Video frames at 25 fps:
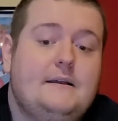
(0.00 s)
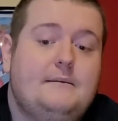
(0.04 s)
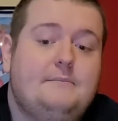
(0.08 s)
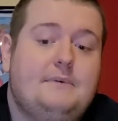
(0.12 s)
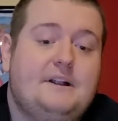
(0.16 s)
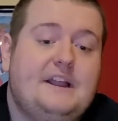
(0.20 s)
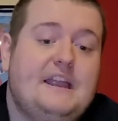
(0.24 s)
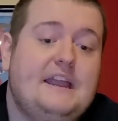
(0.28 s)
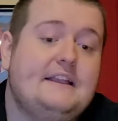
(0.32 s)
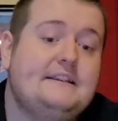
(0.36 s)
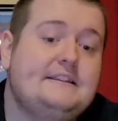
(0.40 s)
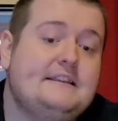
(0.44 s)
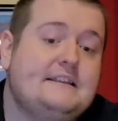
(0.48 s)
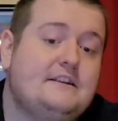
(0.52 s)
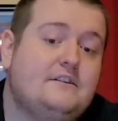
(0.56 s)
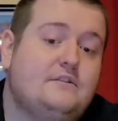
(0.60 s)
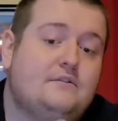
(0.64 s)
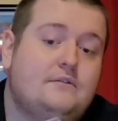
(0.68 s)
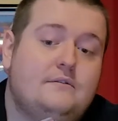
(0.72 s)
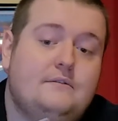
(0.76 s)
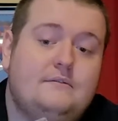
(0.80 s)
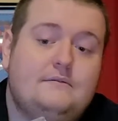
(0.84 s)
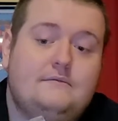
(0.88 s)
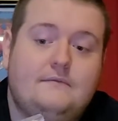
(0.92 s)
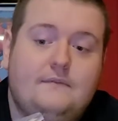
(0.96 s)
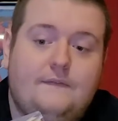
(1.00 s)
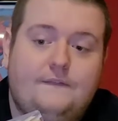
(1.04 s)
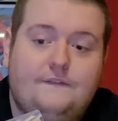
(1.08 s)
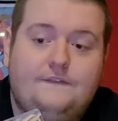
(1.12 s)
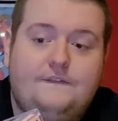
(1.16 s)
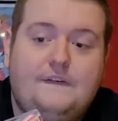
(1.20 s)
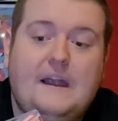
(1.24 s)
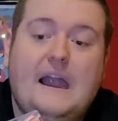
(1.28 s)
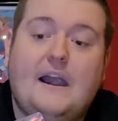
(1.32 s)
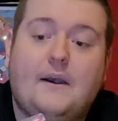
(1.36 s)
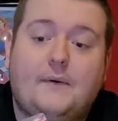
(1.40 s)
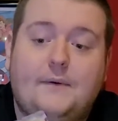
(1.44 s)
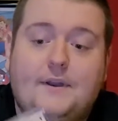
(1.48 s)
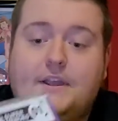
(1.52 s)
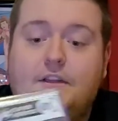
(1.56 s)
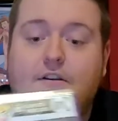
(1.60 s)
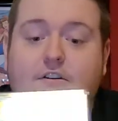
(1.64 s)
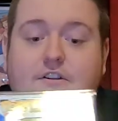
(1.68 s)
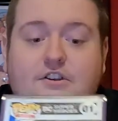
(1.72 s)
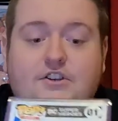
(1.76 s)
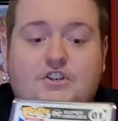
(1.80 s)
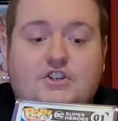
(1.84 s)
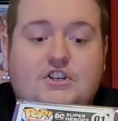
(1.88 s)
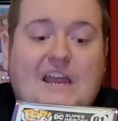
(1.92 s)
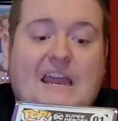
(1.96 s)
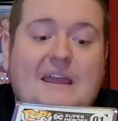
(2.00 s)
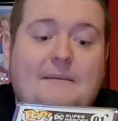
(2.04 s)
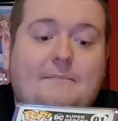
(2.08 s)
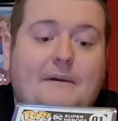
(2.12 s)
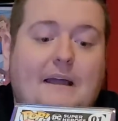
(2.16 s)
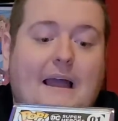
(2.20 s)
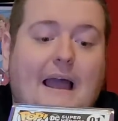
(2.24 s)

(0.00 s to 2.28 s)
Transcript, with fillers: But he's in very good shape.